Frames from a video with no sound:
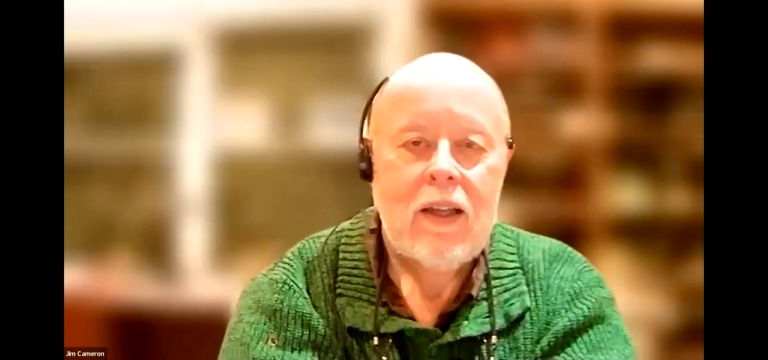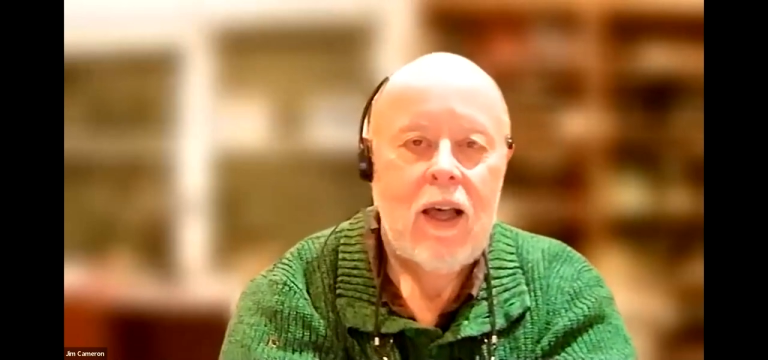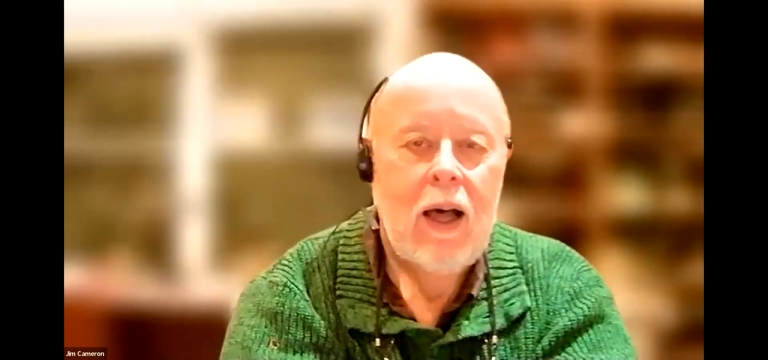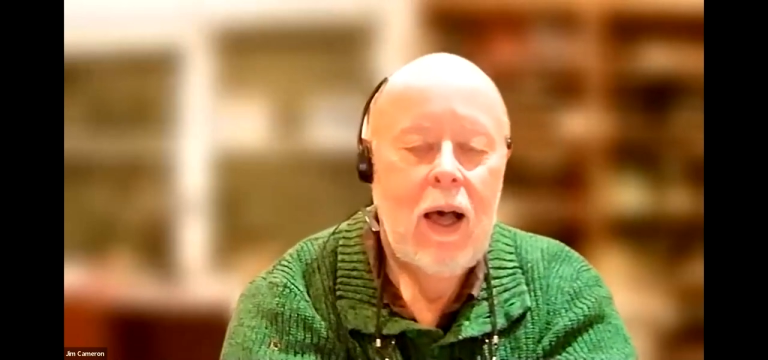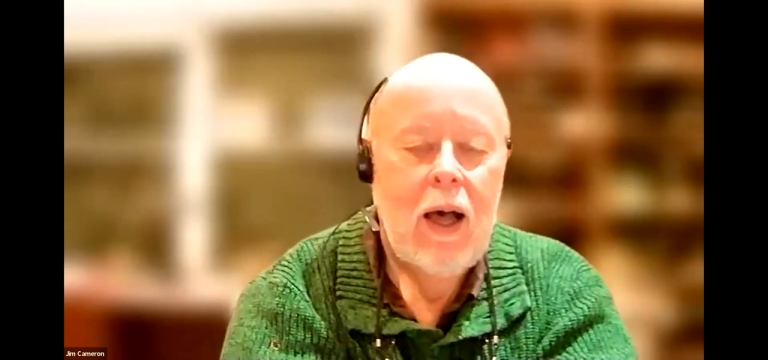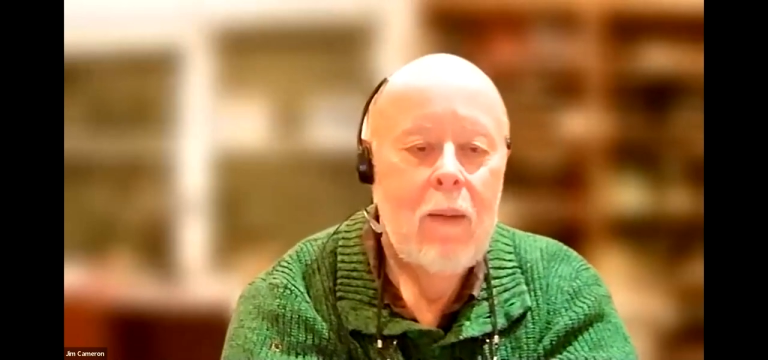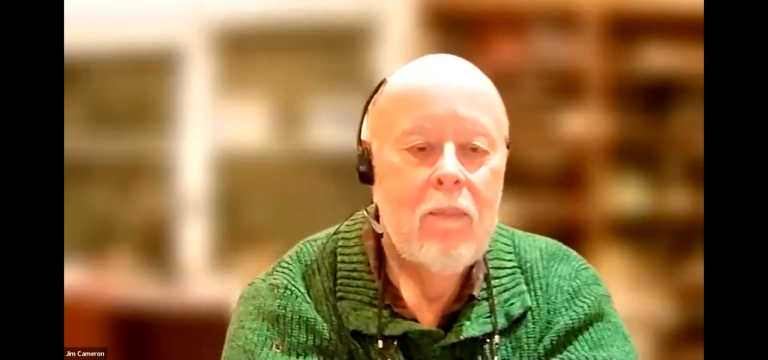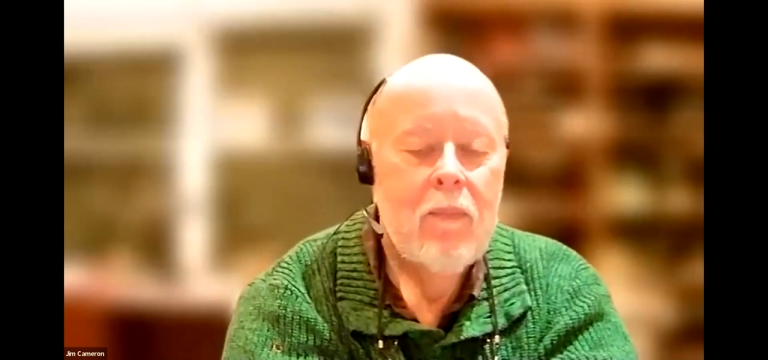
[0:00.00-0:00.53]

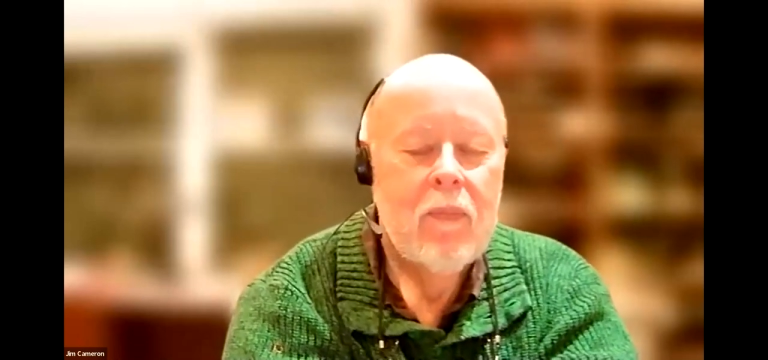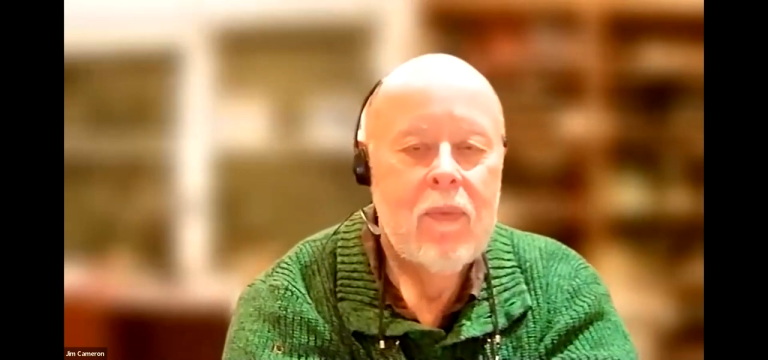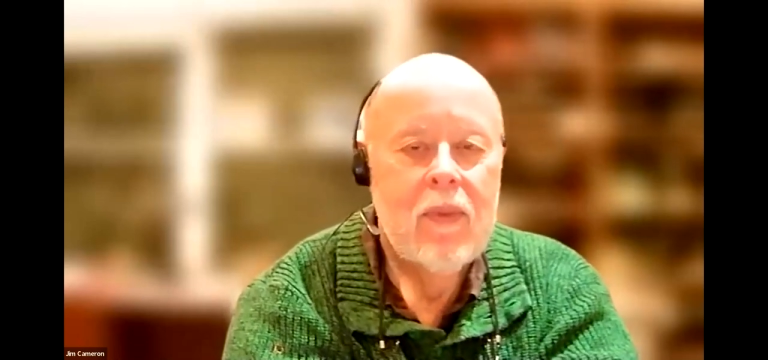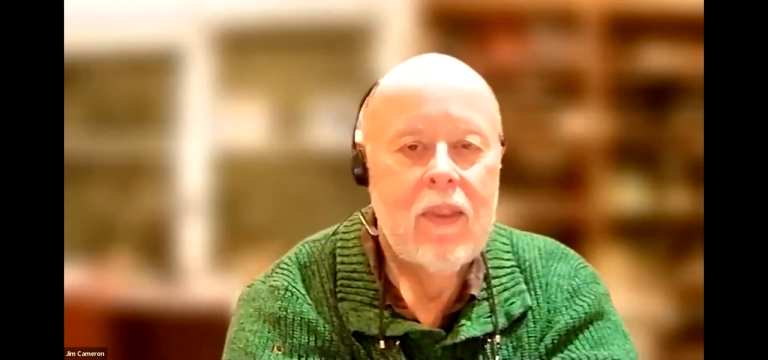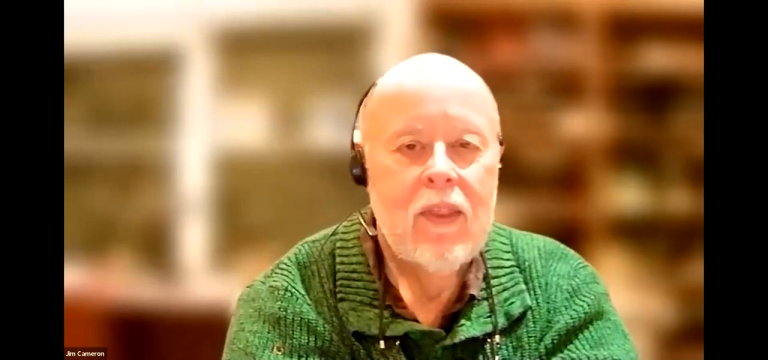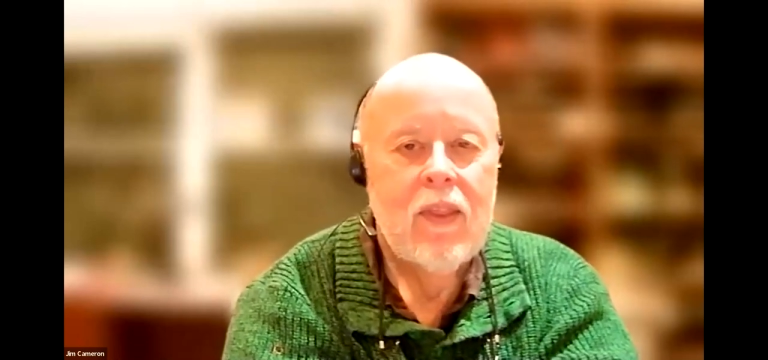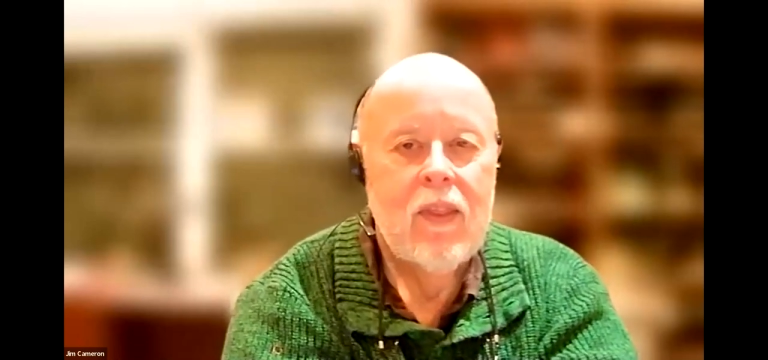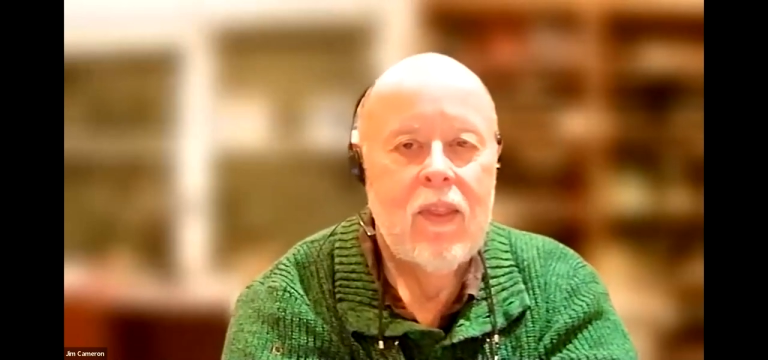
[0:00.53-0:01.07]
Uh,
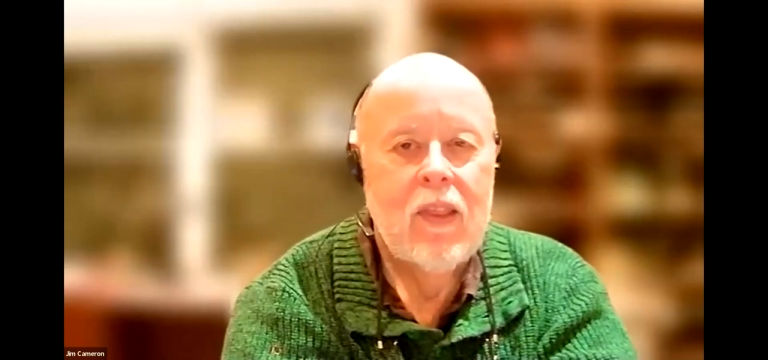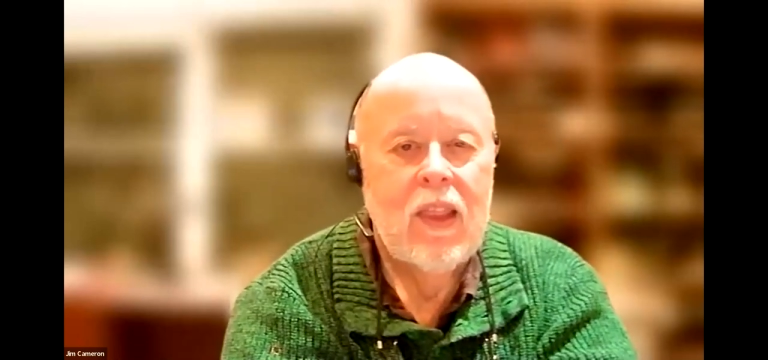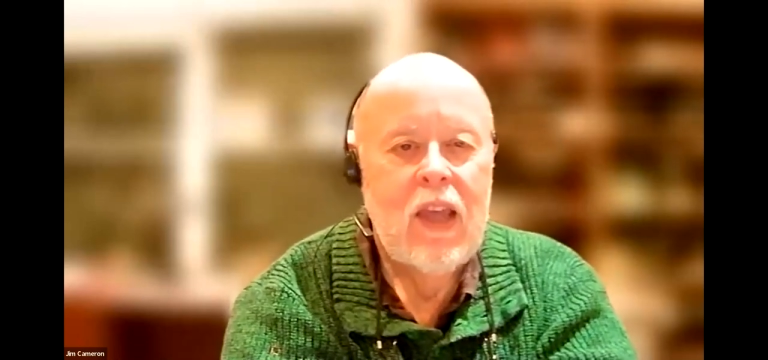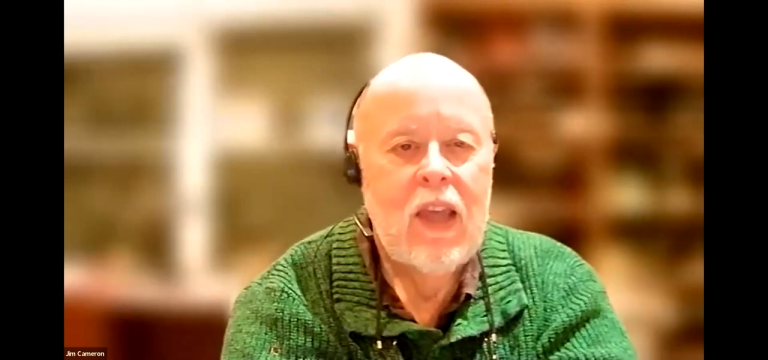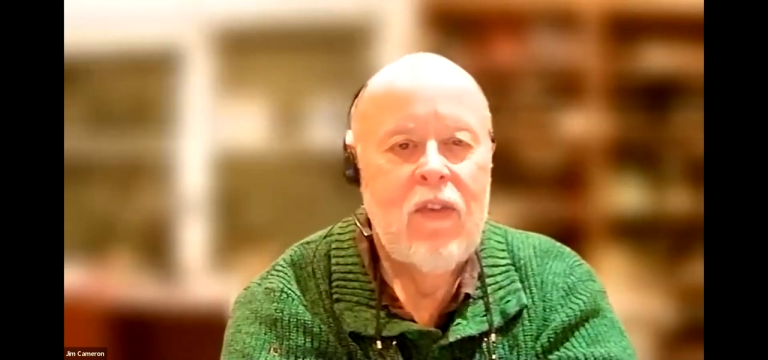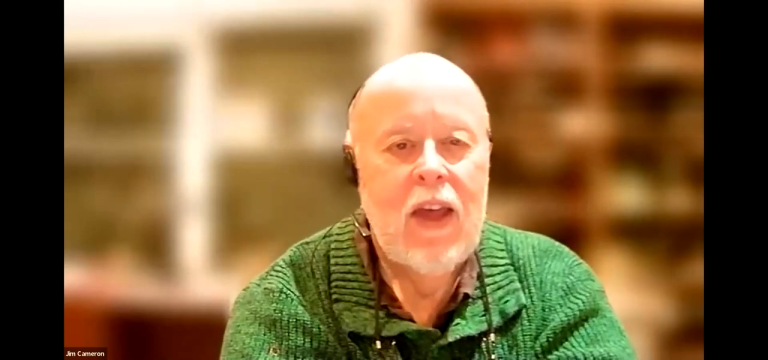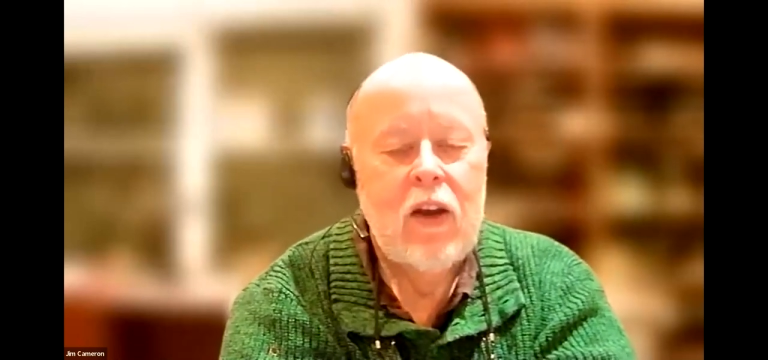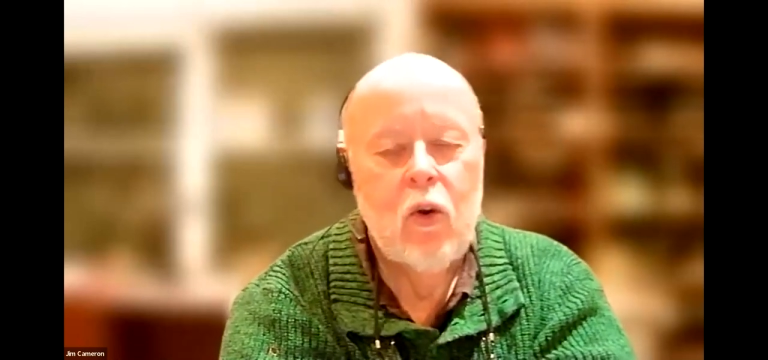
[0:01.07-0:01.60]

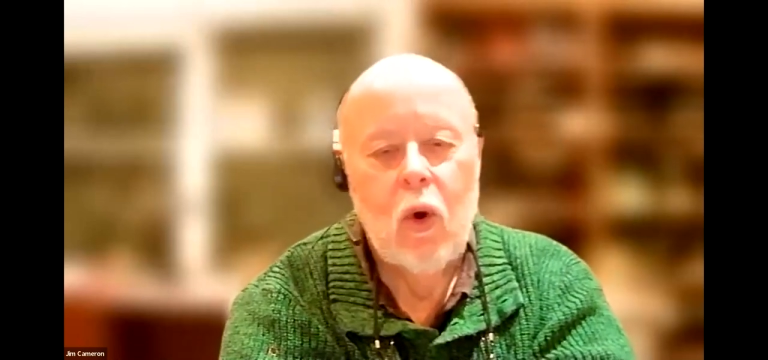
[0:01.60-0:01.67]
they've had